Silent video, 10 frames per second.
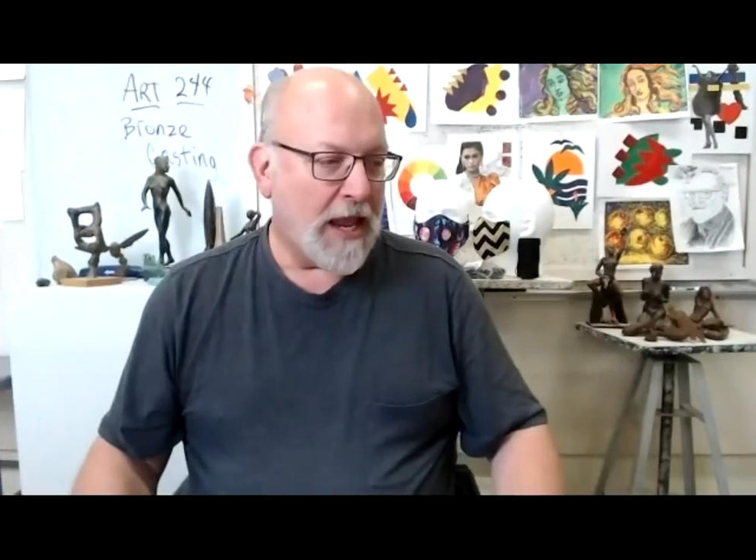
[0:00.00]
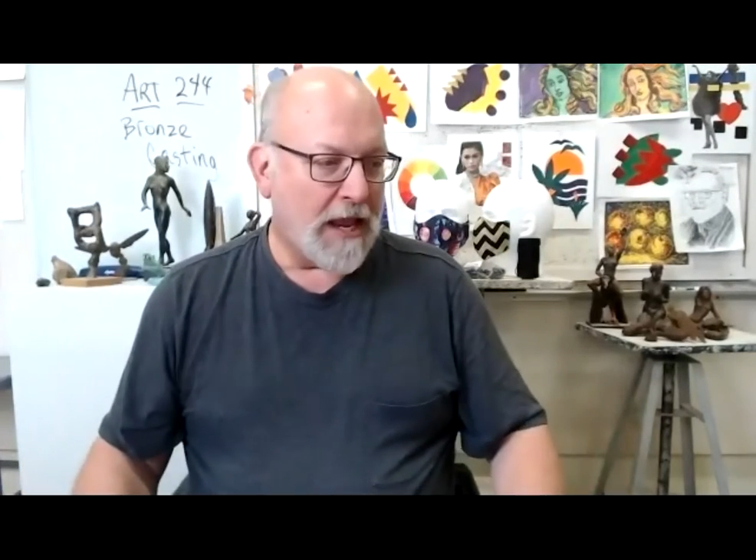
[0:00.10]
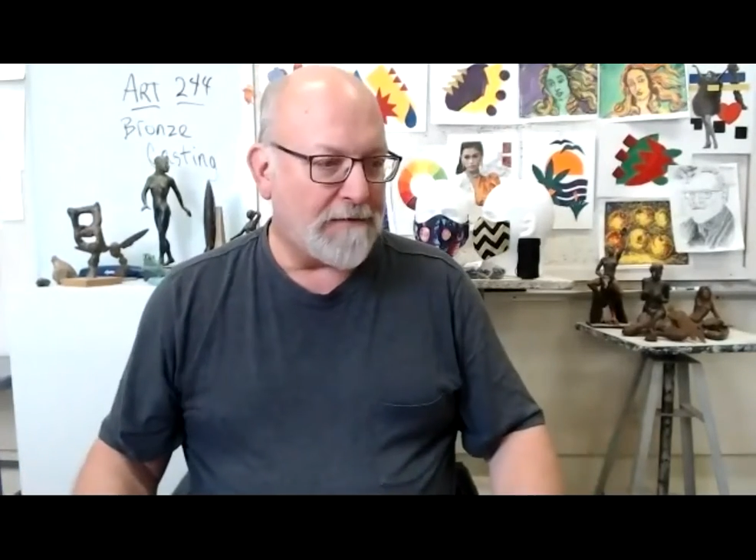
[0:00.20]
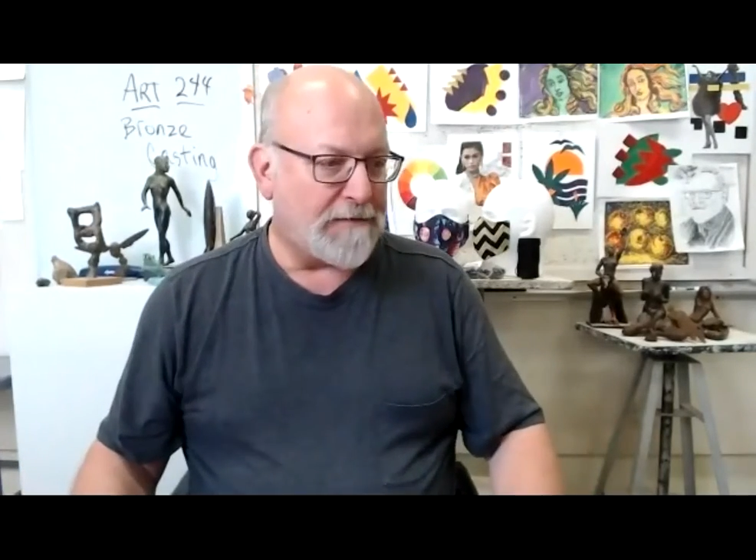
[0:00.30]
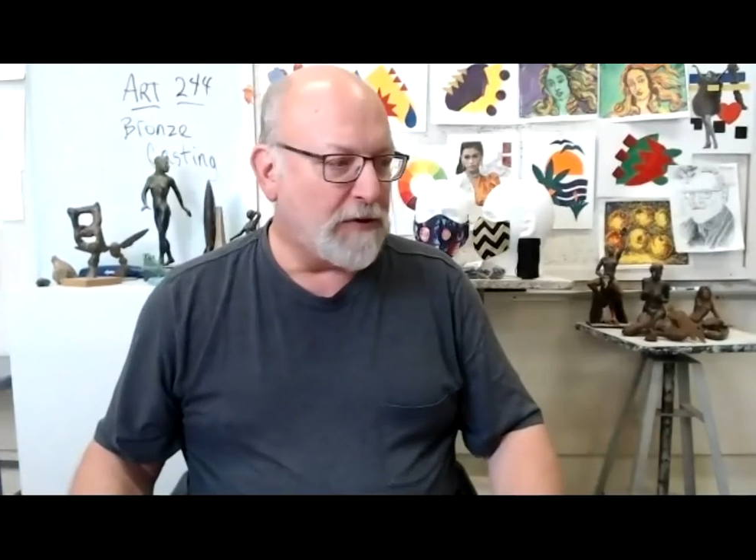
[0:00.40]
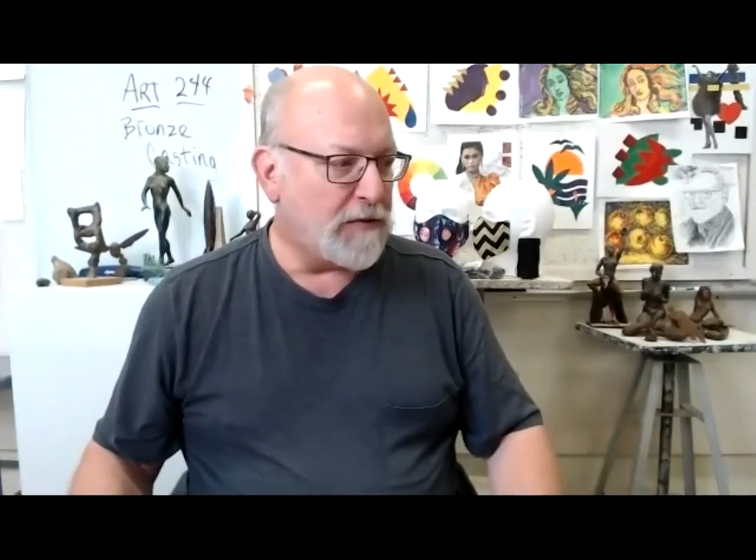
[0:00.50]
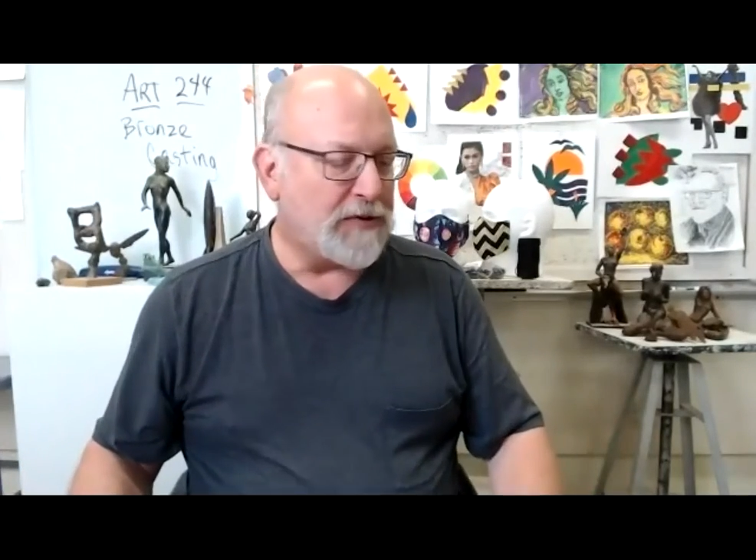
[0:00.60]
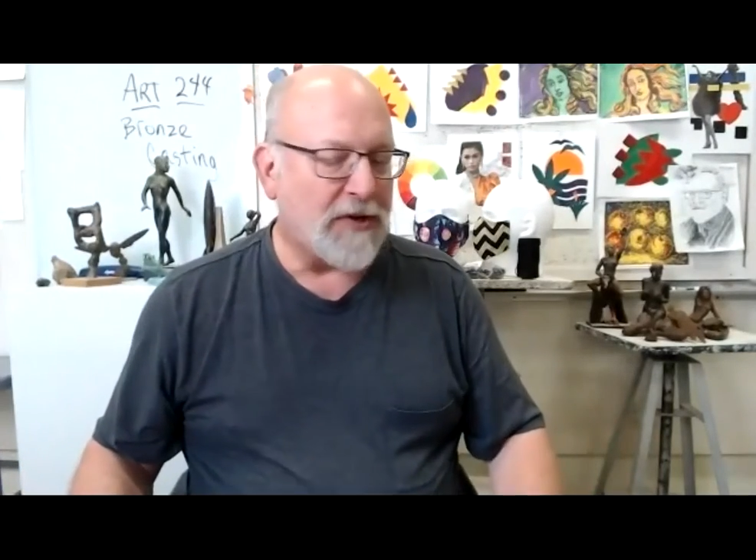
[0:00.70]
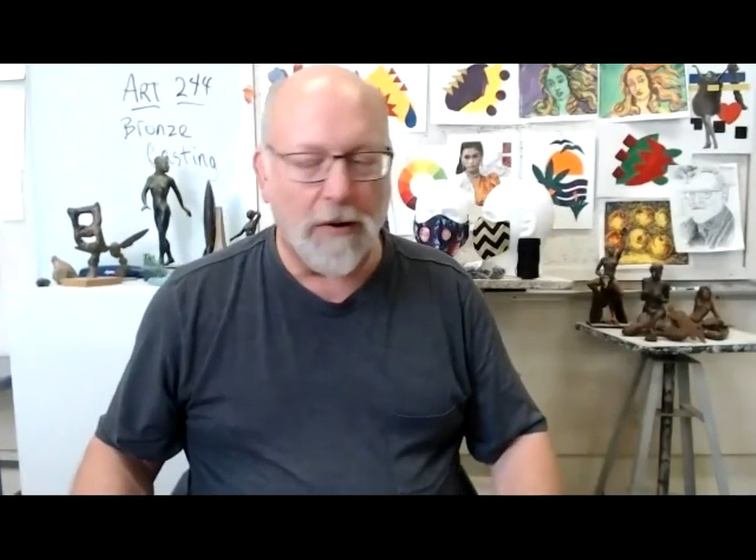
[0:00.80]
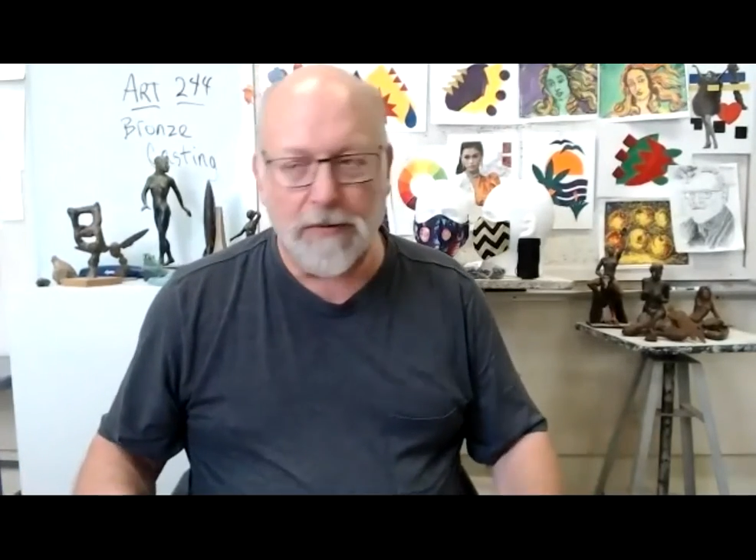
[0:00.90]
If you
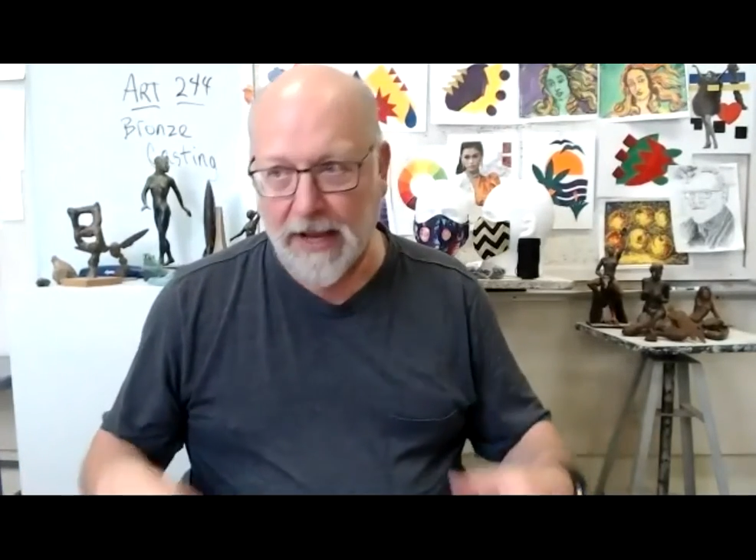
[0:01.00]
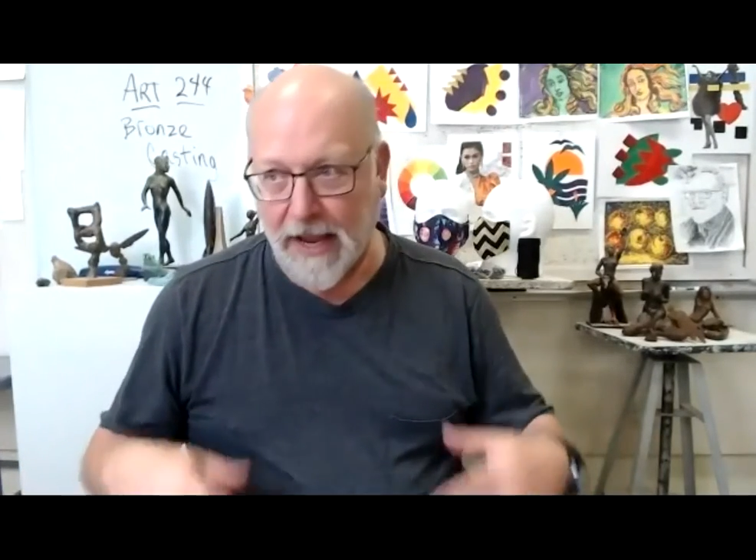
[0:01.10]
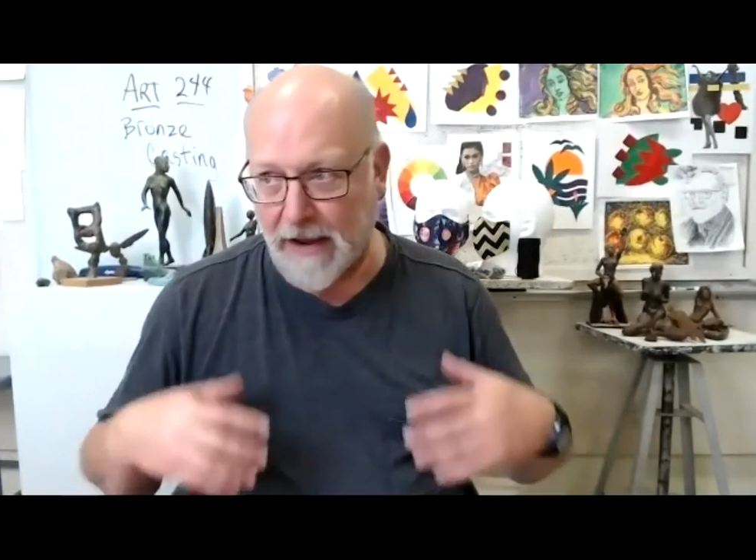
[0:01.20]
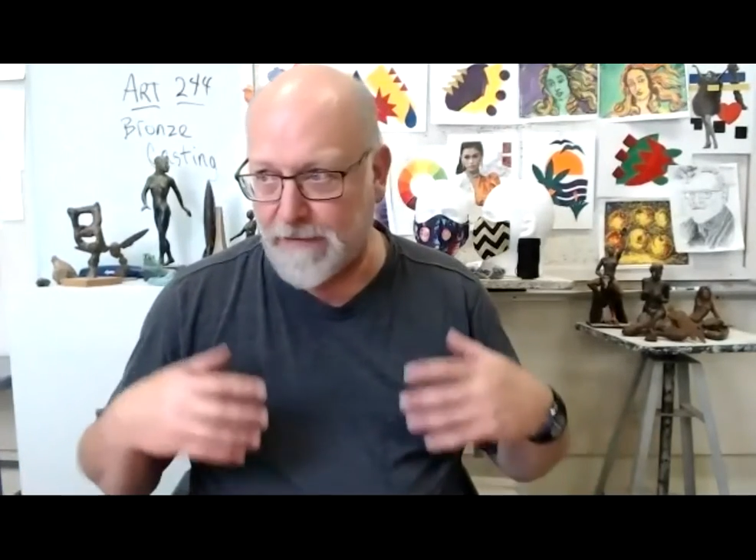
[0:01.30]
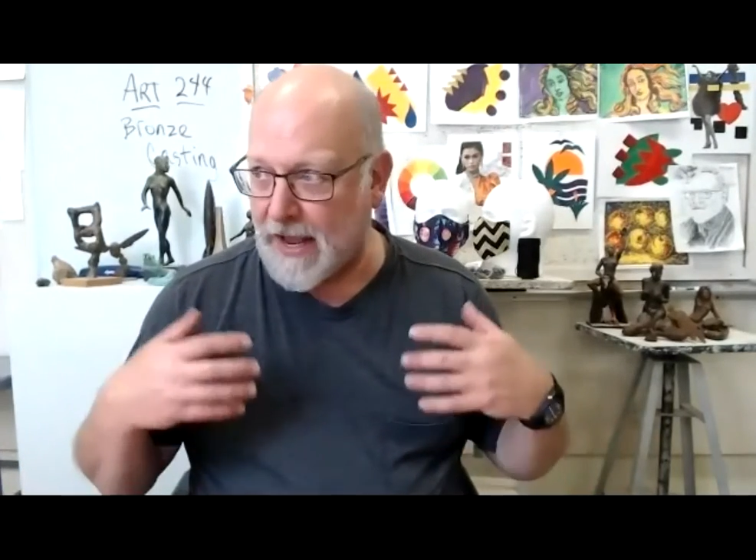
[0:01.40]
don't have